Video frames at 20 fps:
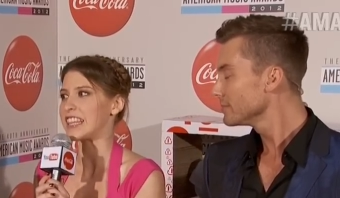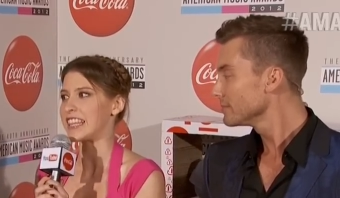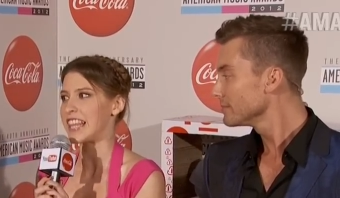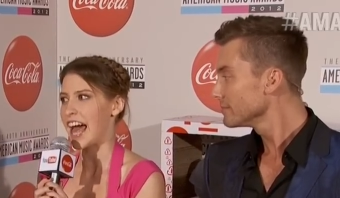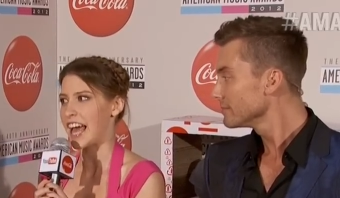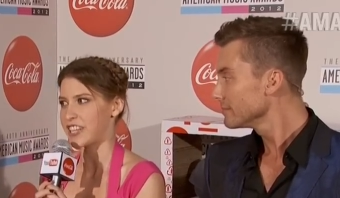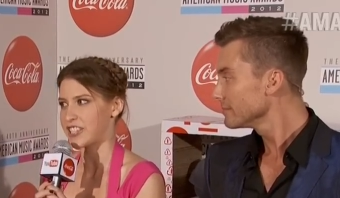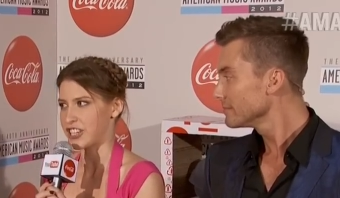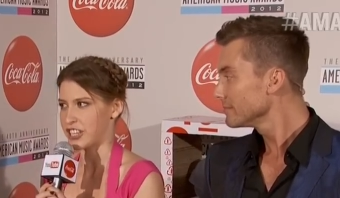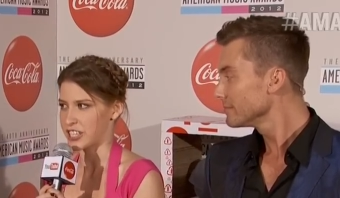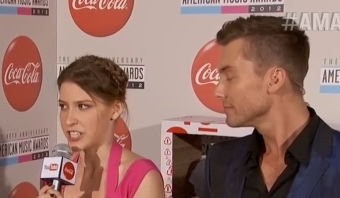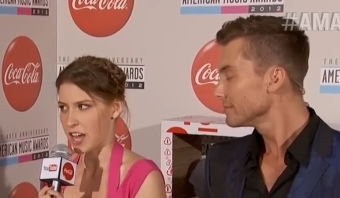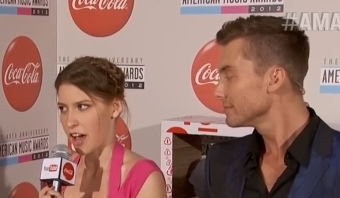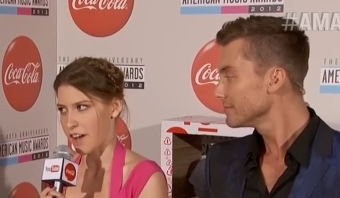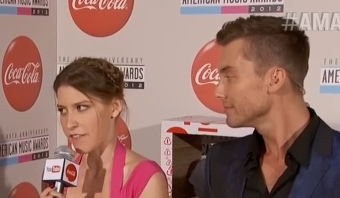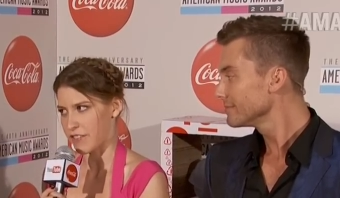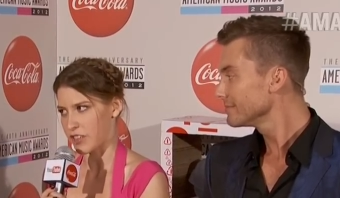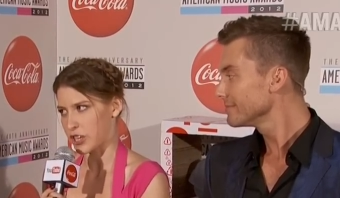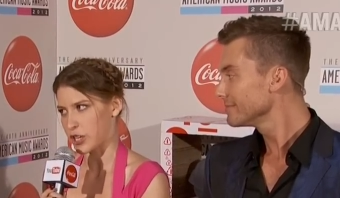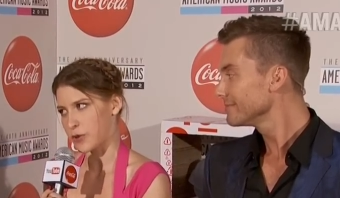Speaker 1: Legend
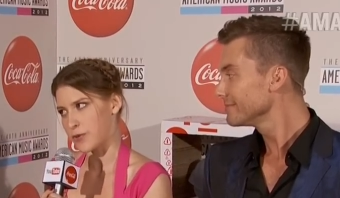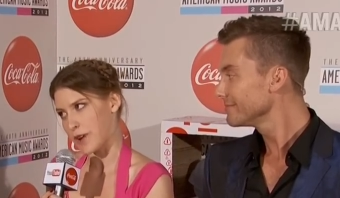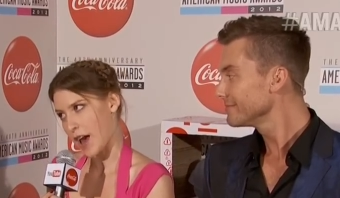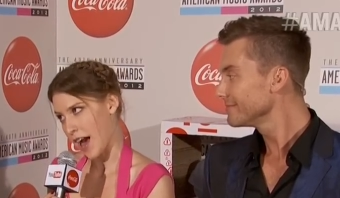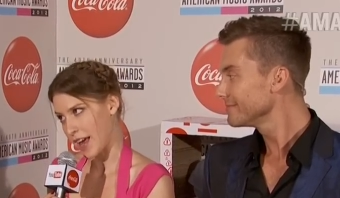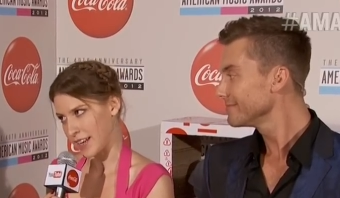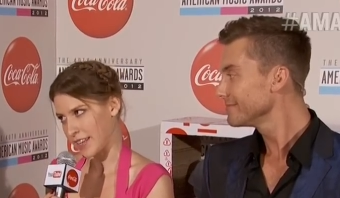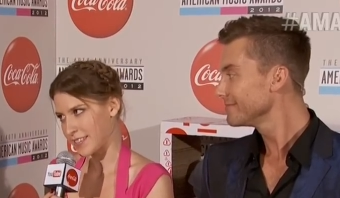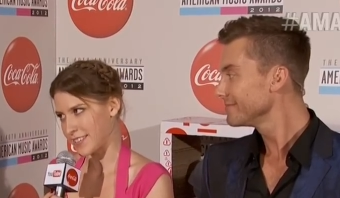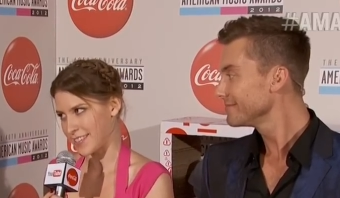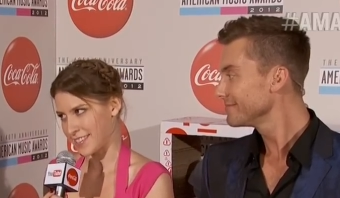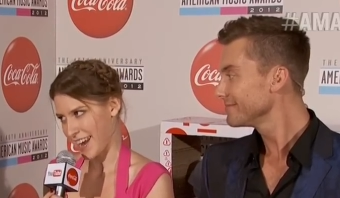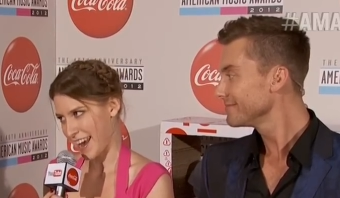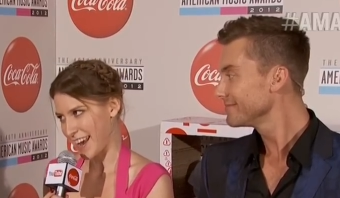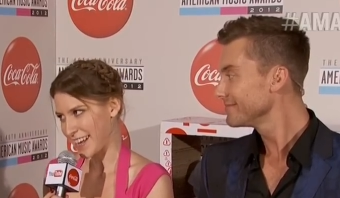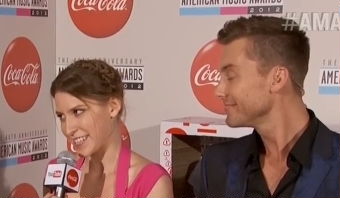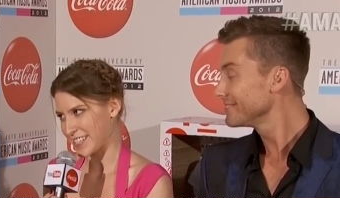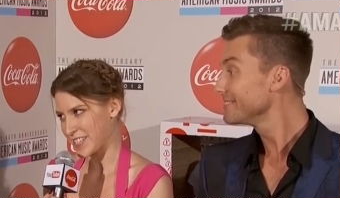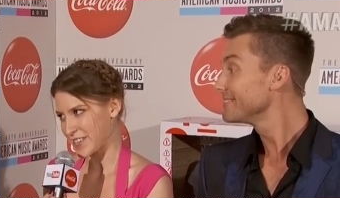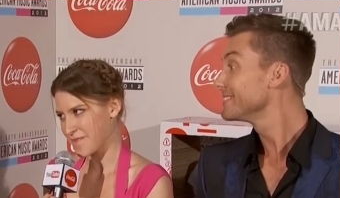of the United
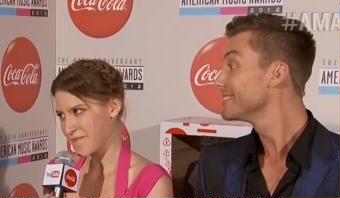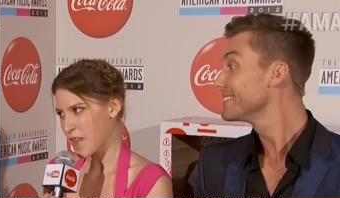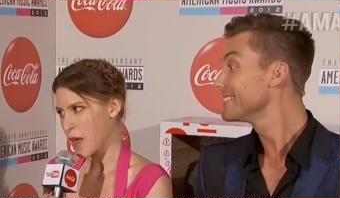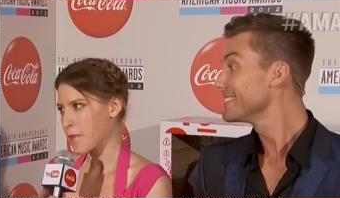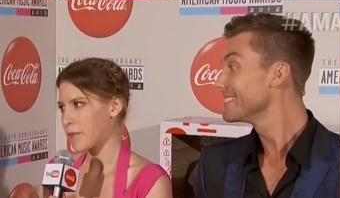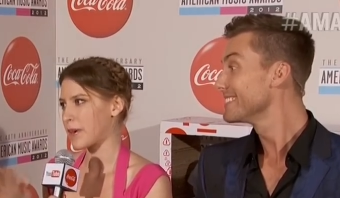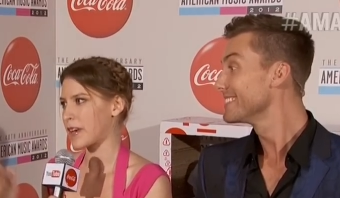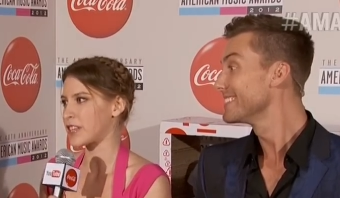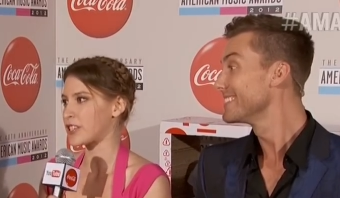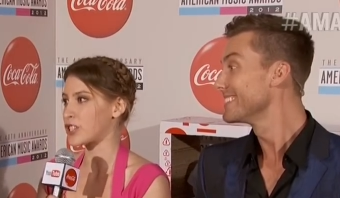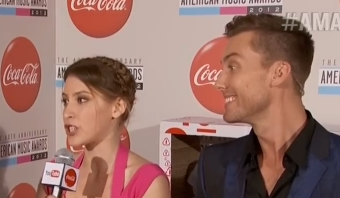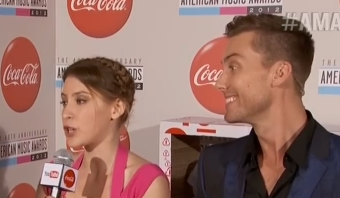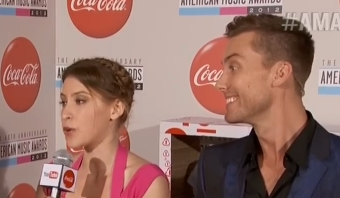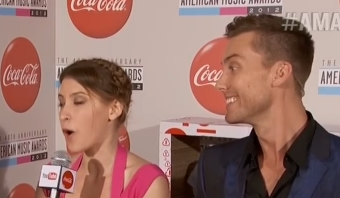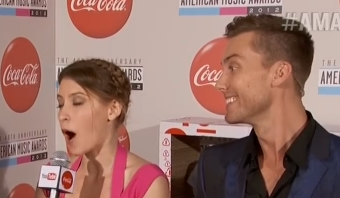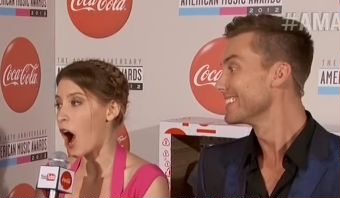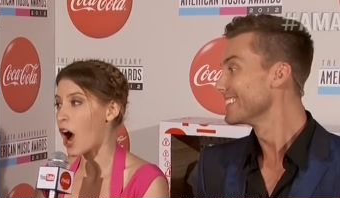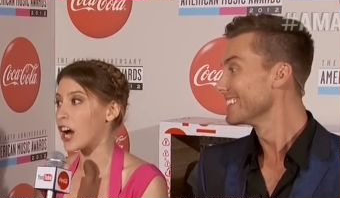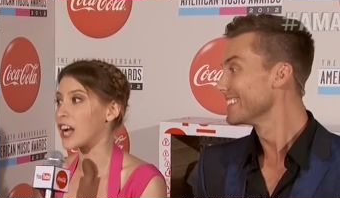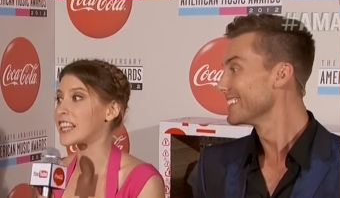States? Because you
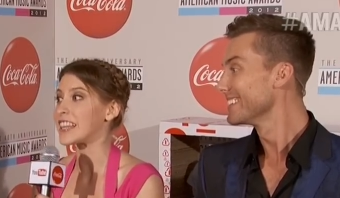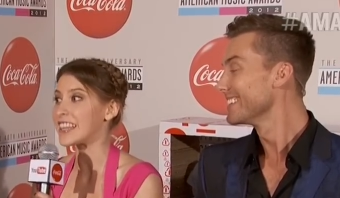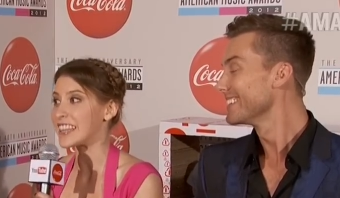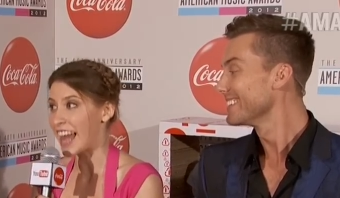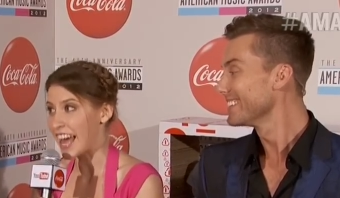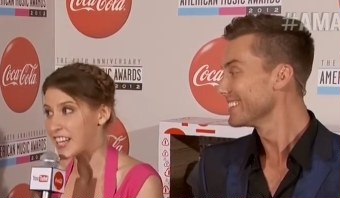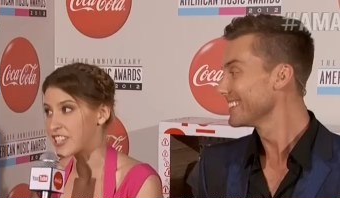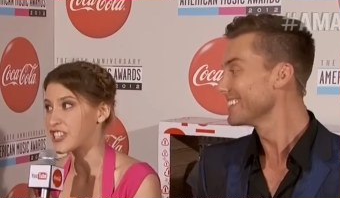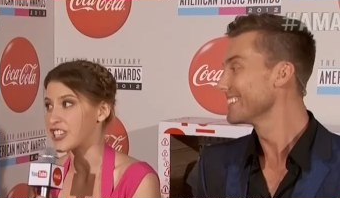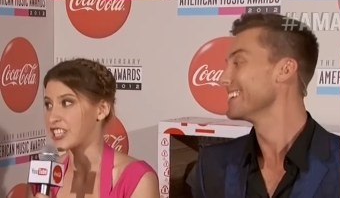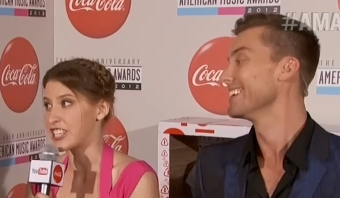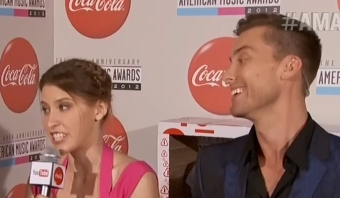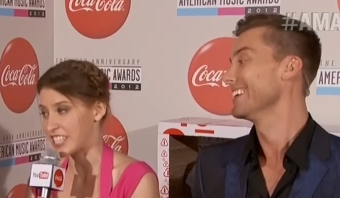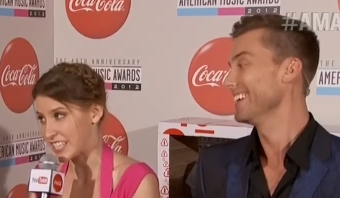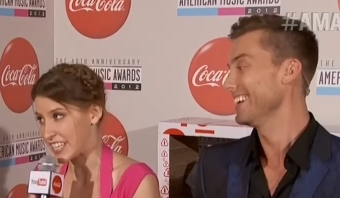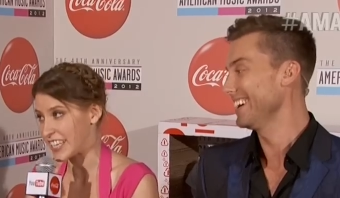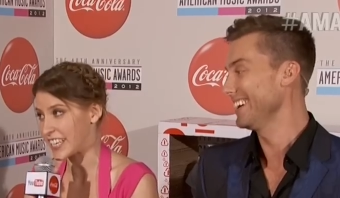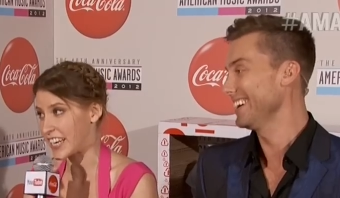are Legendina